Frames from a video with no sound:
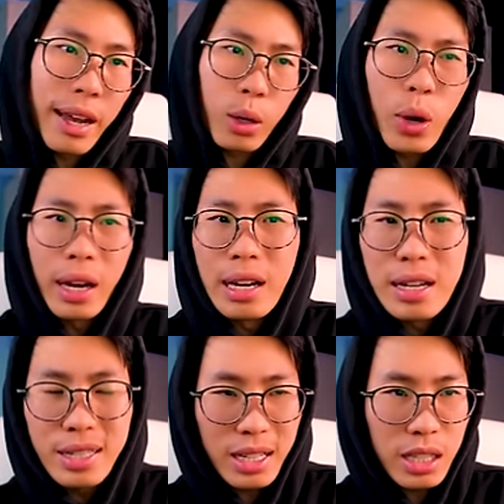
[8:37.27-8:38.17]
like quite
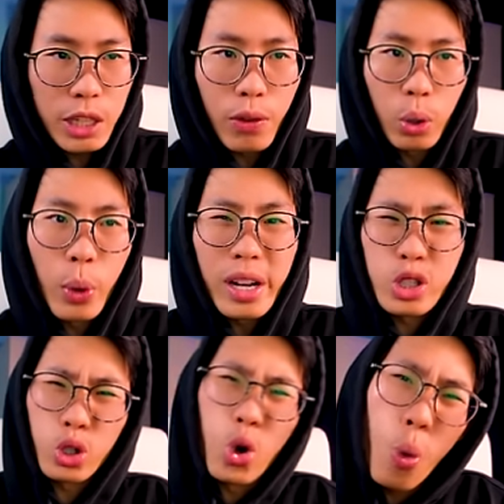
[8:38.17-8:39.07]
indecisive on whether it
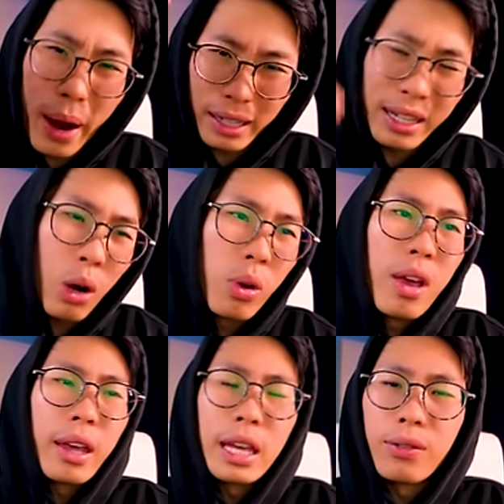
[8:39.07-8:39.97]
should go back down
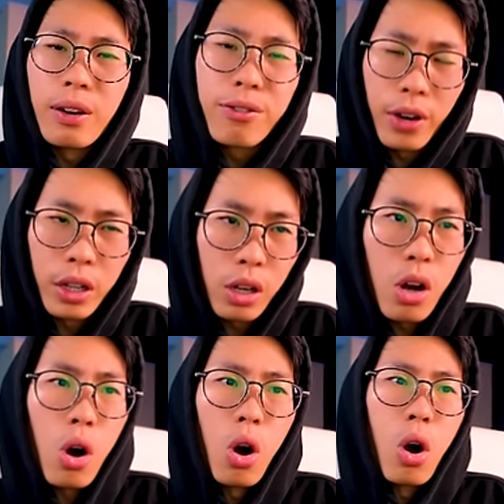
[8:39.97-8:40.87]
even further
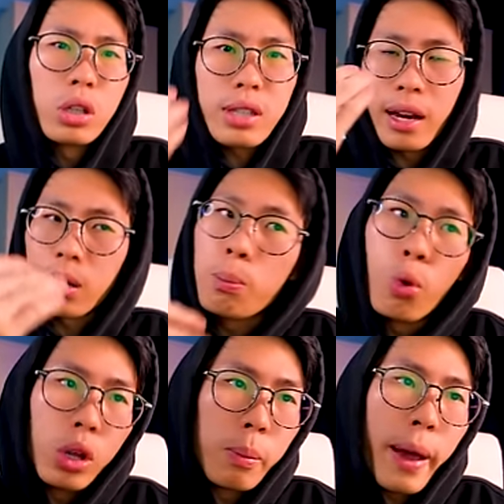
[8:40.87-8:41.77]
or start
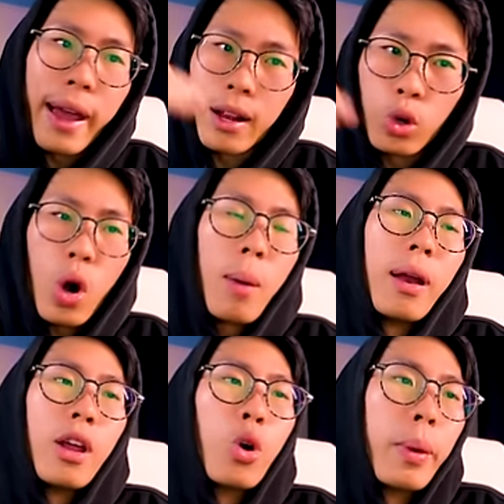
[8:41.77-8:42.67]
pulling back and go up a
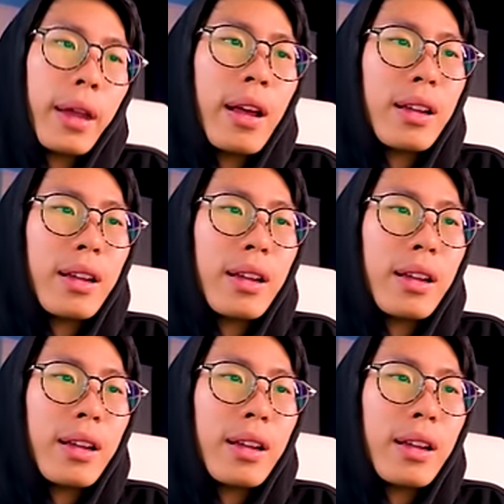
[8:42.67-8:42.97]
little bit.